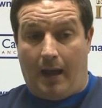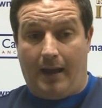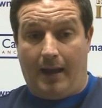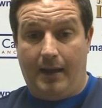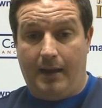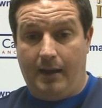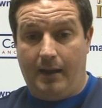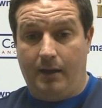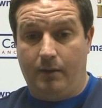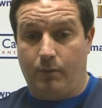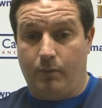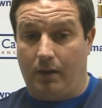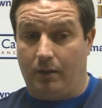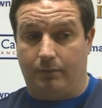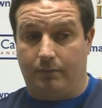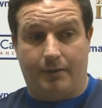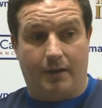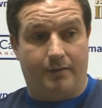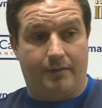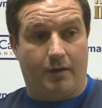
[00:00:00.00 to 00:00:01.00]

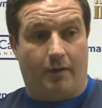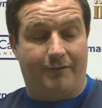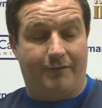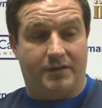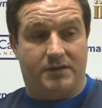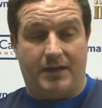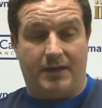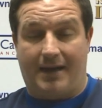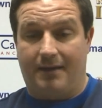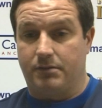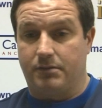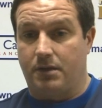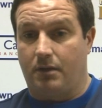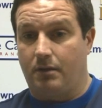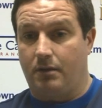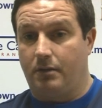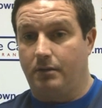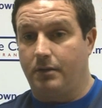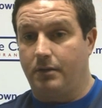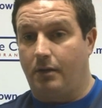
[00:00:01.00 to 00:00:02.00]
Well, the obvious outs
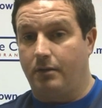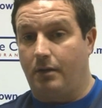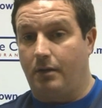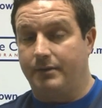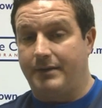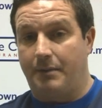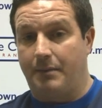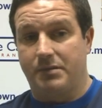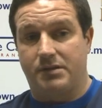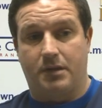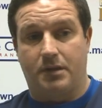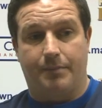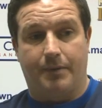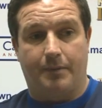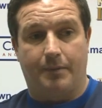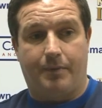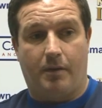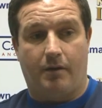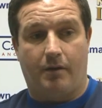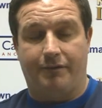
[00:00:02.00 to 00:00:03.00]
are Dempster,
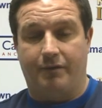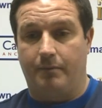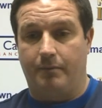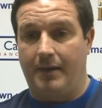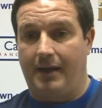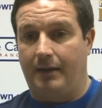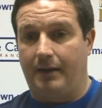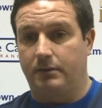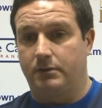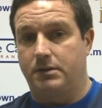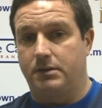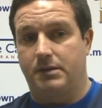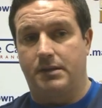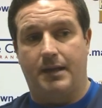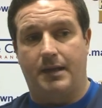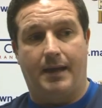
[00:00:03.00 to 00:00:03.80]
but apart from that,